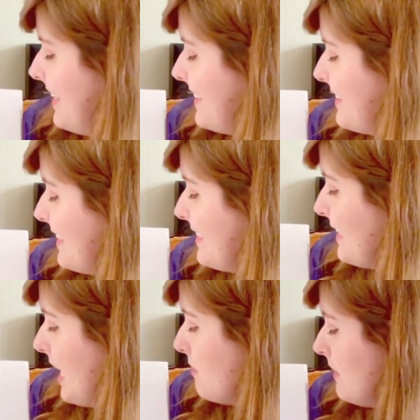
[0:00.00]

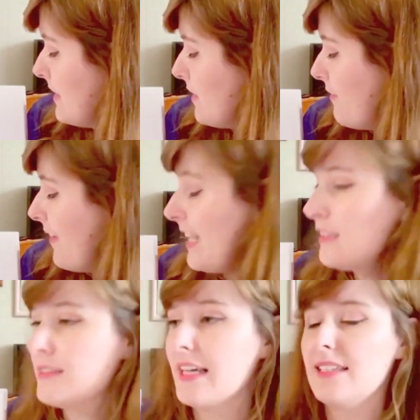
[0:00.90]
CJ makes a
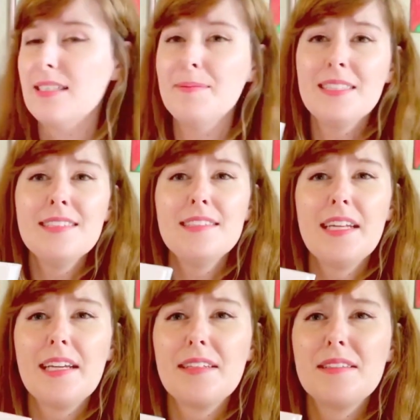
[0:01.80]
face like something
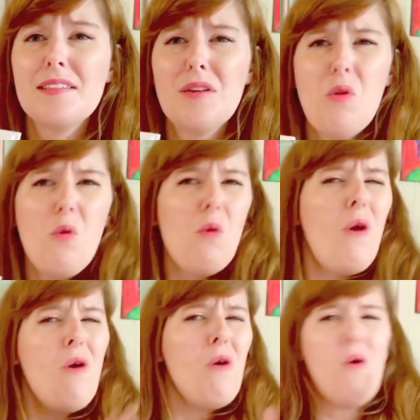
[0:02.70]
stinks.
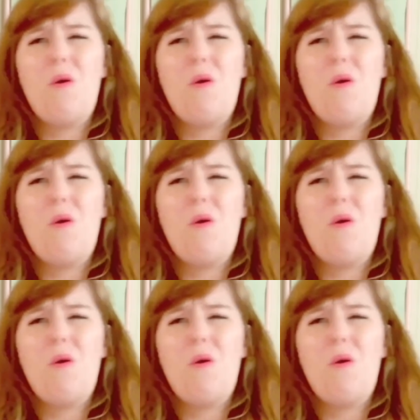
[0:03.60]
Ooh!